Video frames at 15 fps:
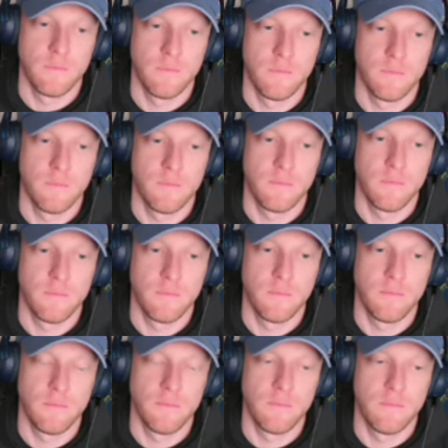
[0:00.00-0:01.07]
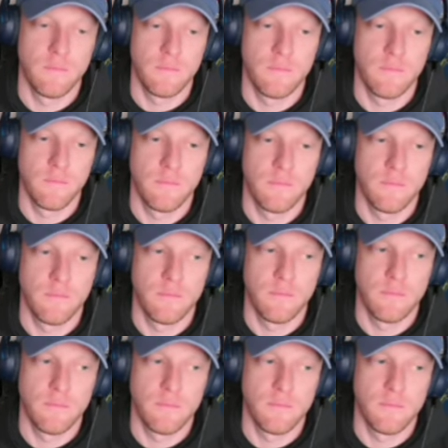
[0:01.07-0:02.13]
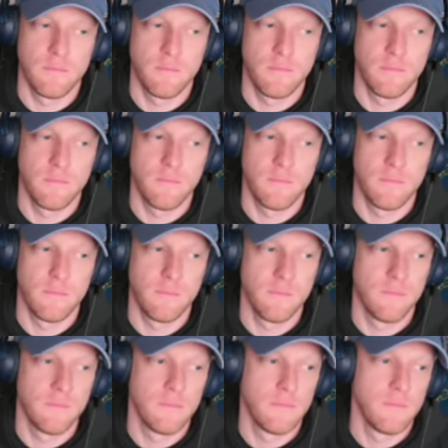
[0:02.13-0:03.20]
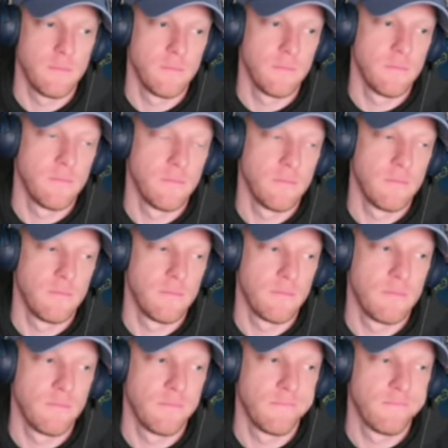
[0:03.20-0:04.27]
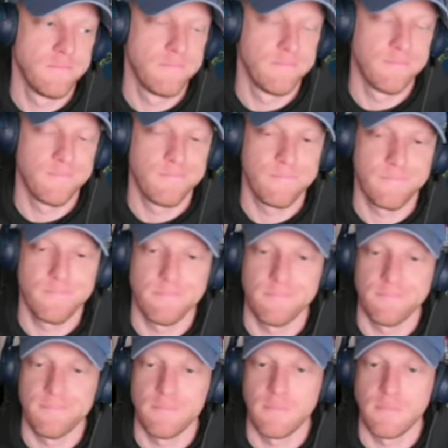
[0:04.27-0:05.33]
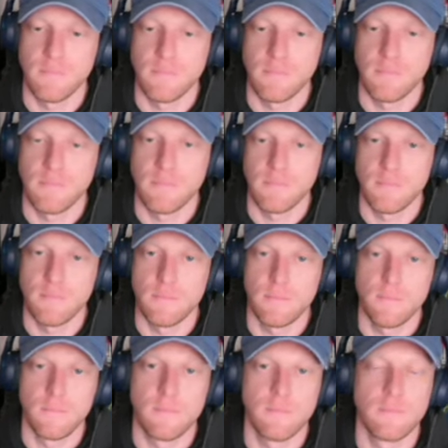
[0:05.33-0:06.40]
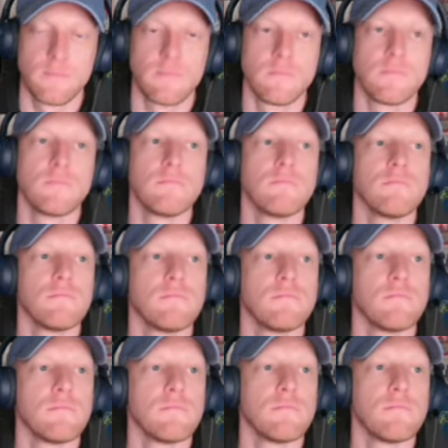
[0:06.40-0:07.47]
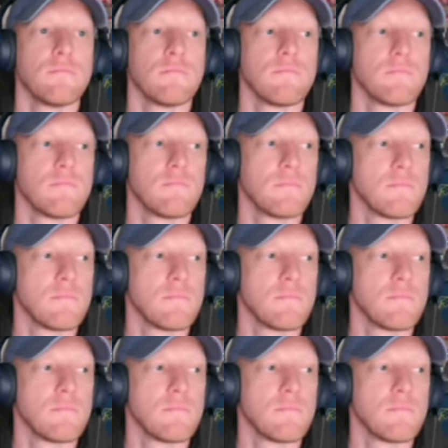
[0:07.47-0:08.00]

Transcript: (silent)